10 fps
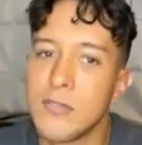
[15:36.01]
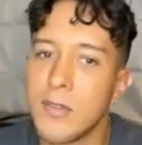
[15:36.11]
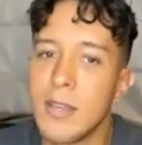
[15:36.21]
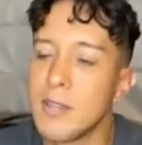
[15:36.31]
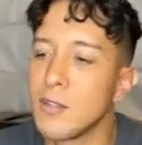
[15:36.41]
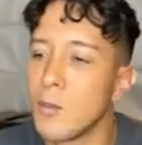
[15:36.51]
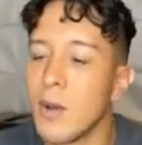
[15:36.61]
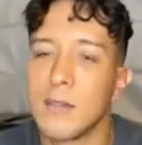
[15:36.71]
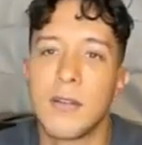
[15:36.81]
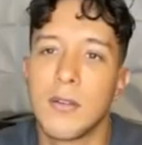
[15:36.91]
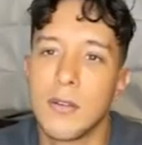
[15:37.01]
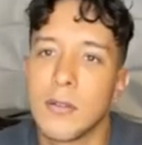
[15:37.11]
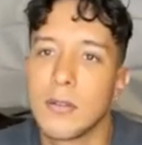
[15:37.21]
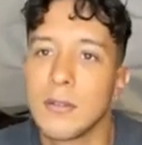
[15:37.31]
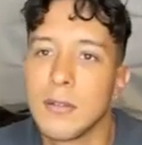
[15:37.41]
fit into one
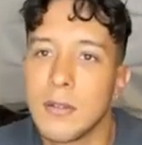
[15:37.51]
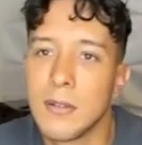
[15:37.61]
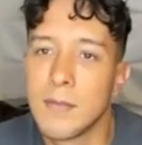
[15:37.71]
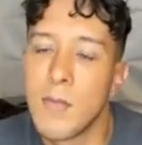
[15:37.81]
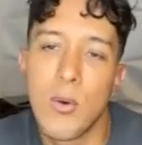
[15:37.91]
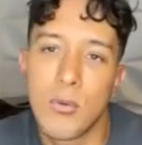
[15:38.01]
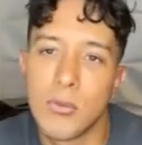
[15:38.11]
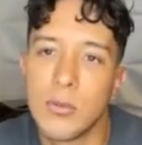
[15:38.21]
little mold.